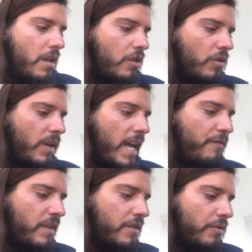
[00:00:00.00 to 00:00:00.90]
So
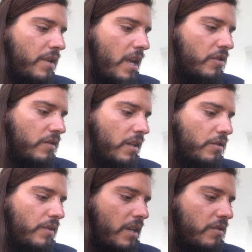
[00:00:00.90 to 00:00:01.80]
life is creation and
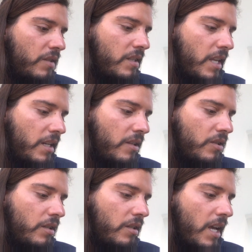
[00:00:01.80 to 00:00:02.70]
creation is energy